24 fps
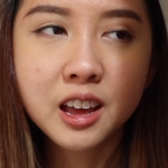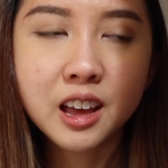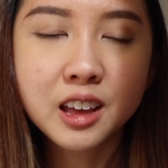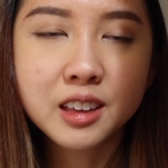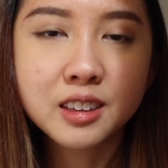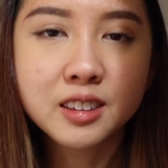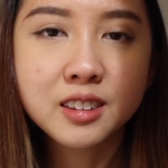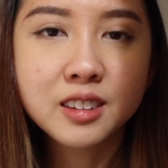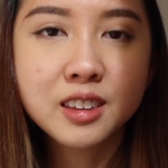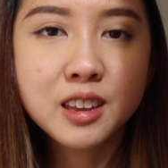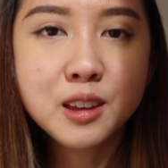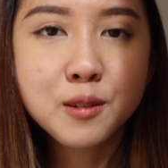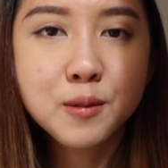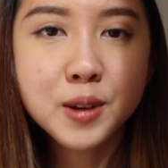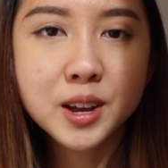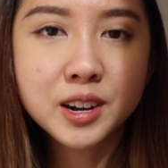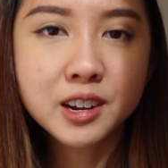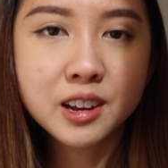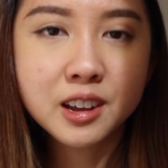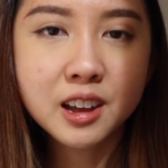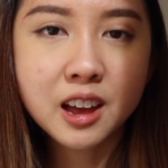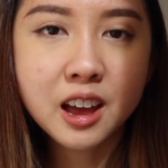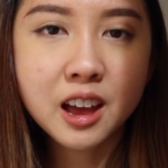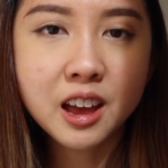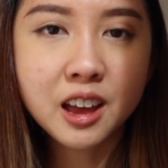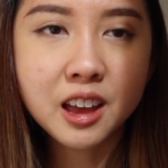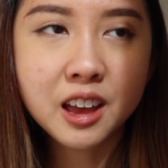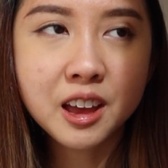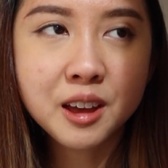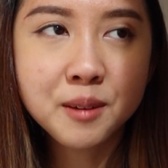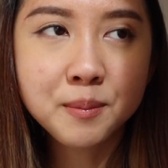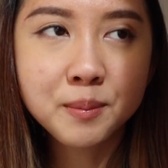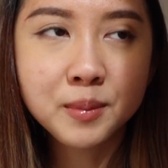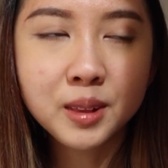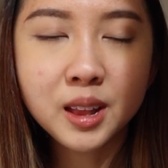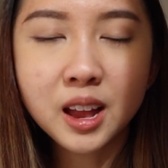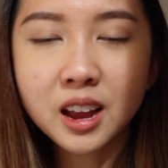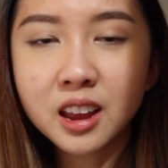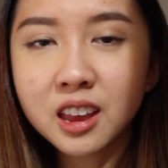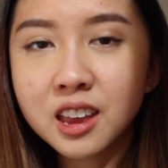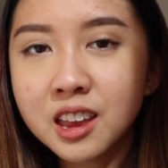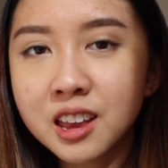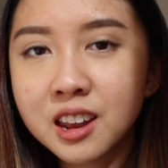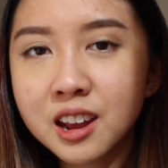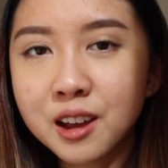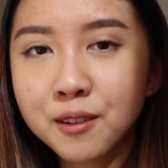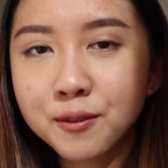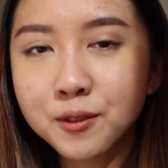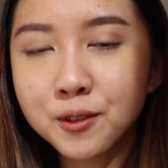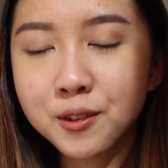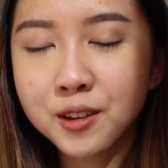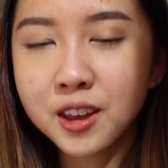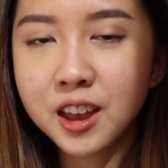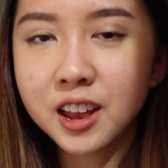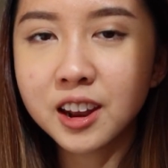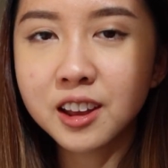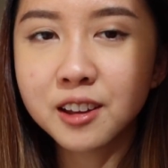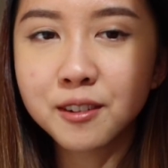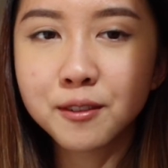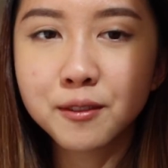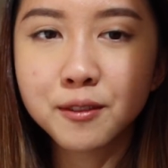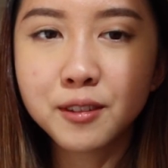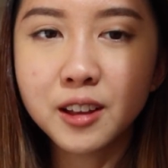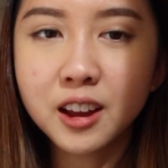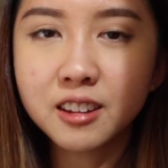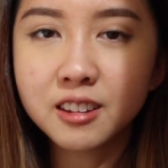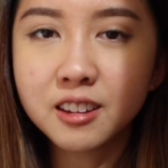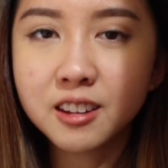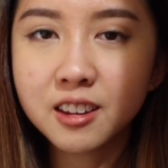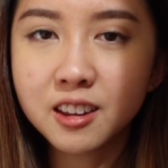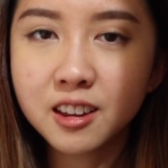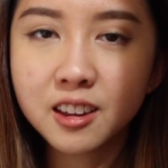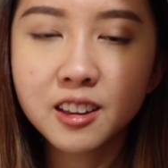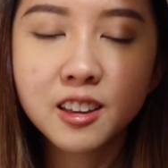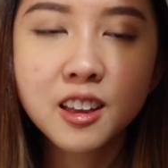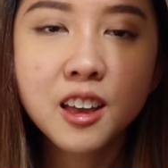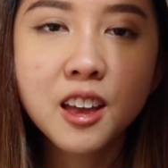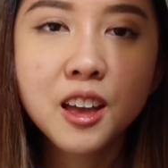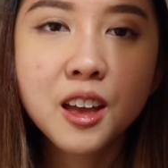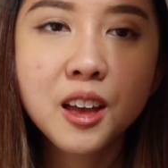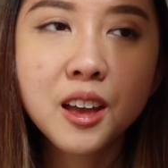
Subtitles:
and see whether I am lucky enough to get a flight ticket.